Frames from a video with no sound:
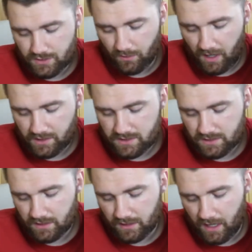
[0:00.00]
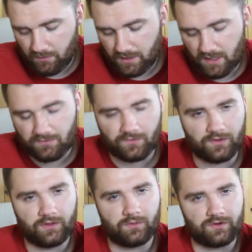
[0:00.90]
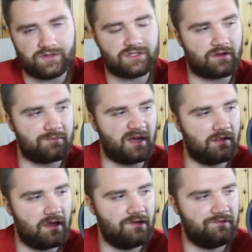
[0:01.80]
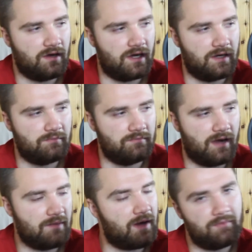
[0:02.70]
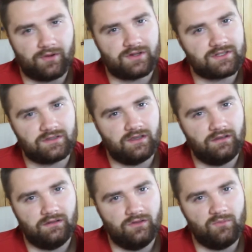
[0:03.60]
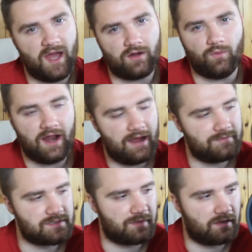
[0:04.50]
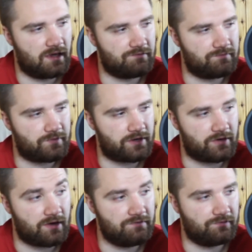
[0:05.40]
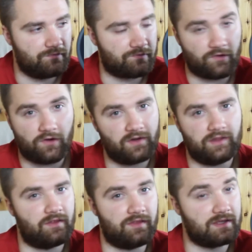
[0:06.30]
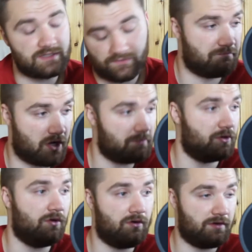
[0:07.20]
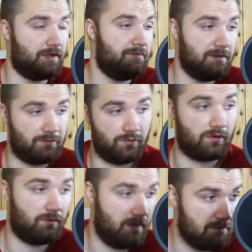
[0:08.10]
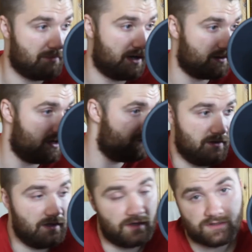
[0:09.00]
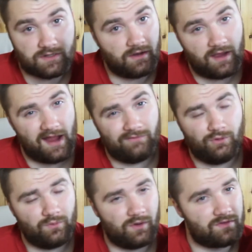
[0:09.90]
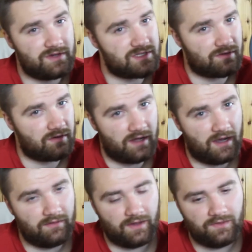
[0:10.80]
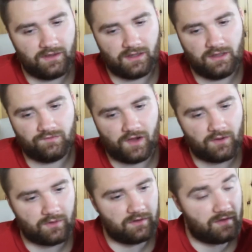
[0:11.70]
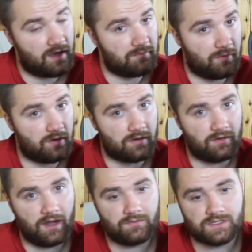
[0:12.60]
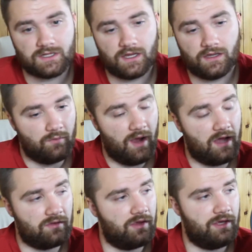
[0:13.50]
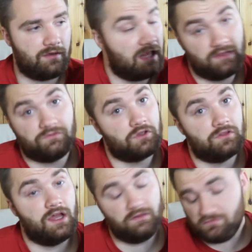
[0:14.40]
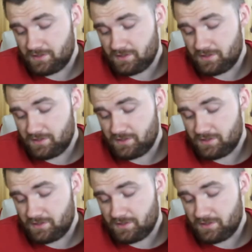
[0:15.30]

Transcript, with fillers: So honestly, like I would never really want to restart my life. Um, I'm, I'm personally, no matter what happens in my life, I'm very grateful for already the things that come along and the people who are in my life. Yeah, so I, I wouldn't want to restart. I, I think if I were to die tomorrow, I would say, wow, like I lived a good life.